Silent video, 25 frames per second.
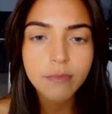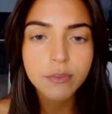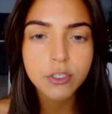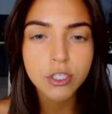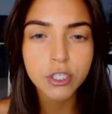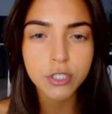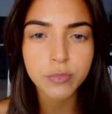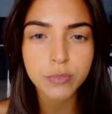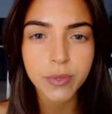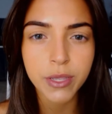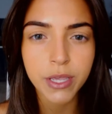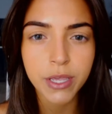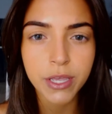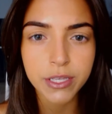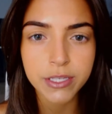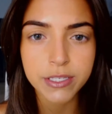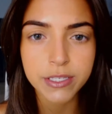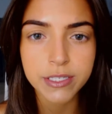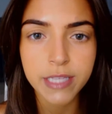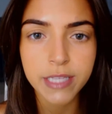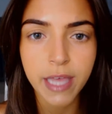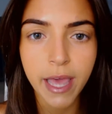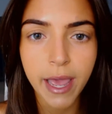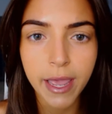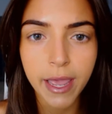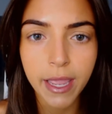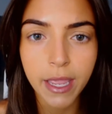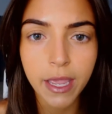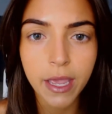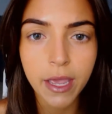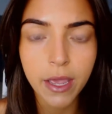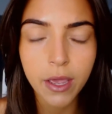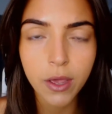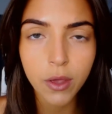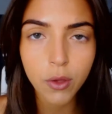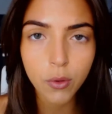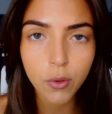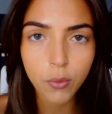Just because, like,
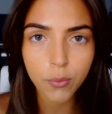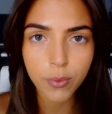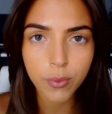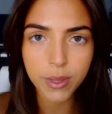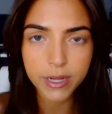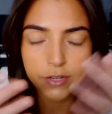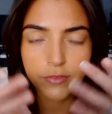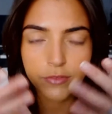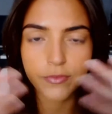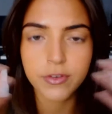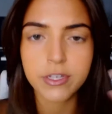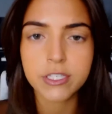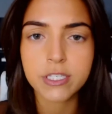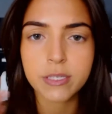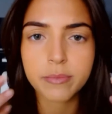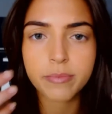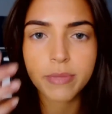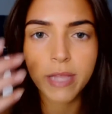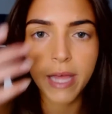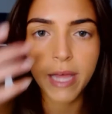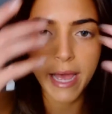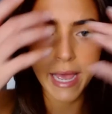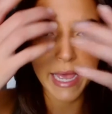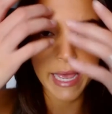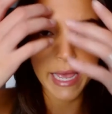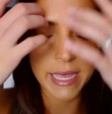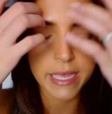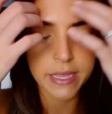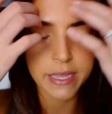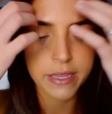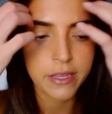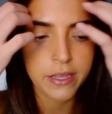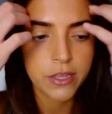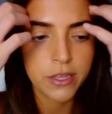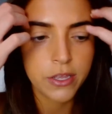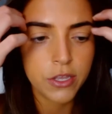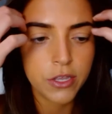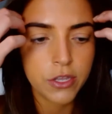when you first apply it,
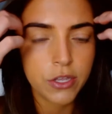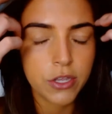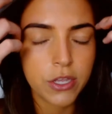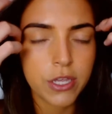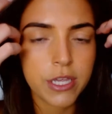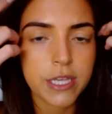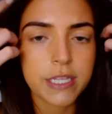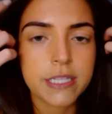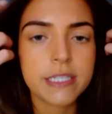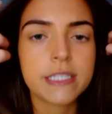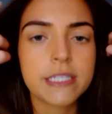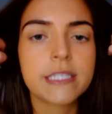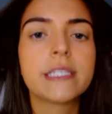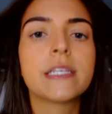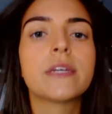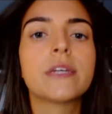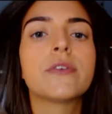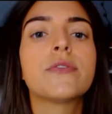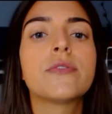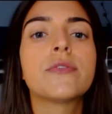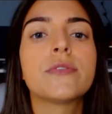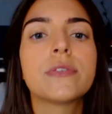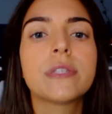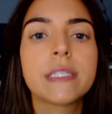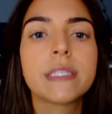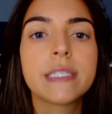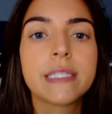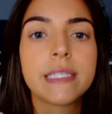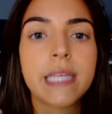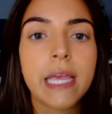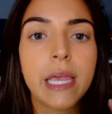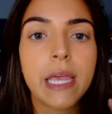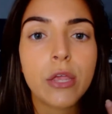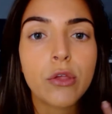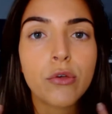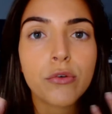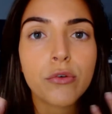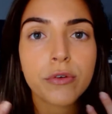you can still
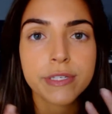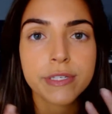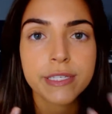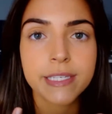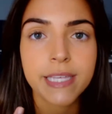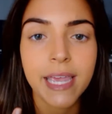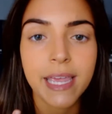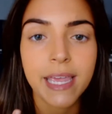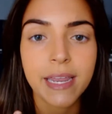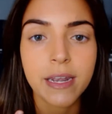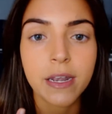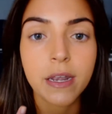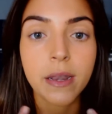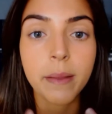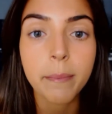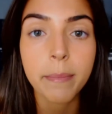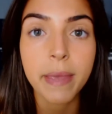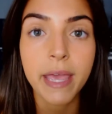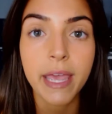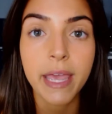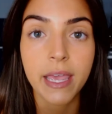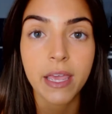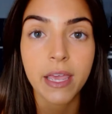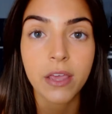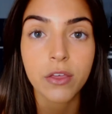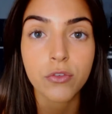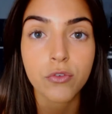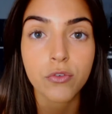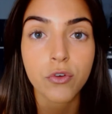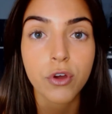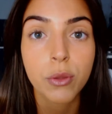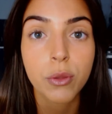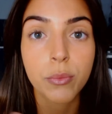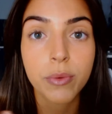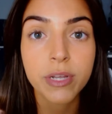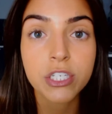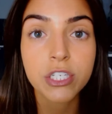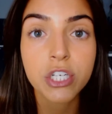see your skin peeking
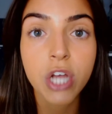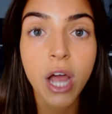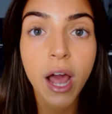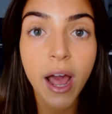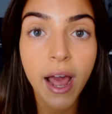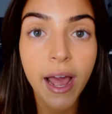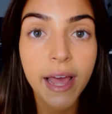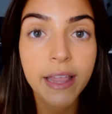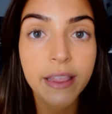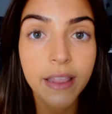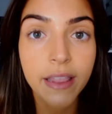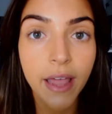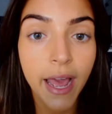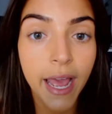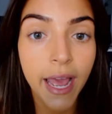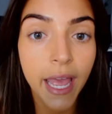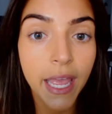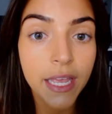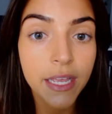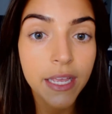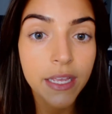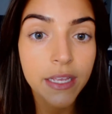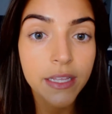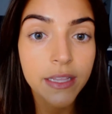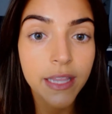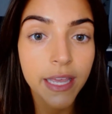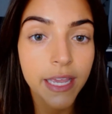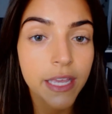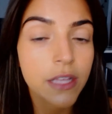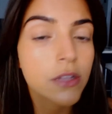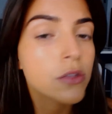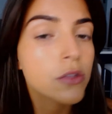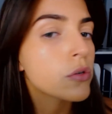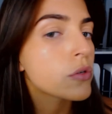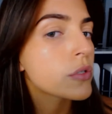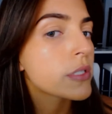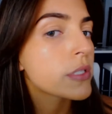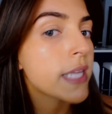through, which I like. Like,
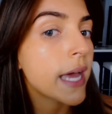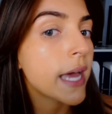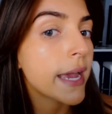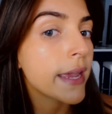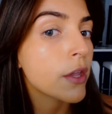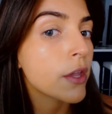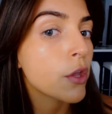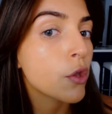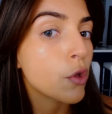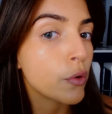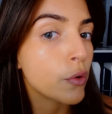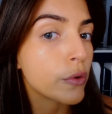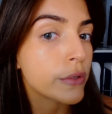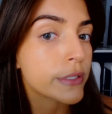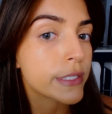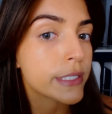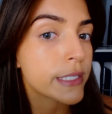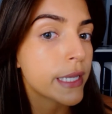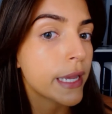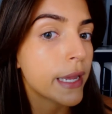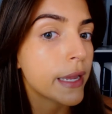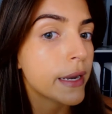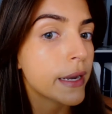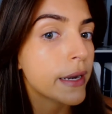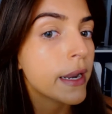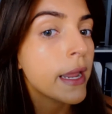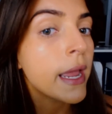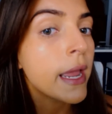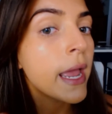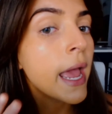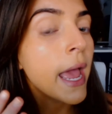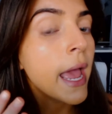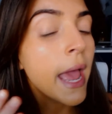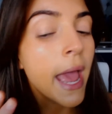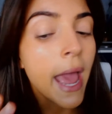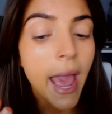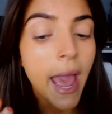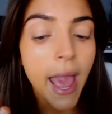it looks like your skin.
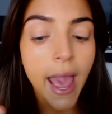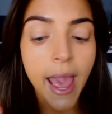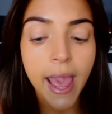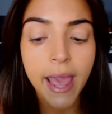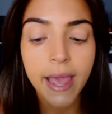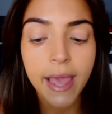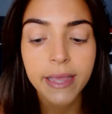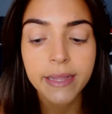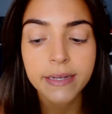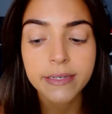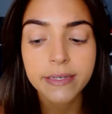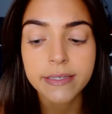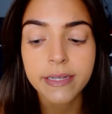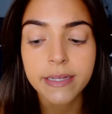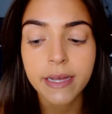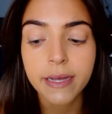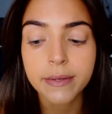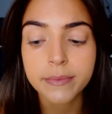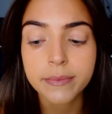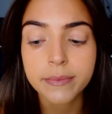And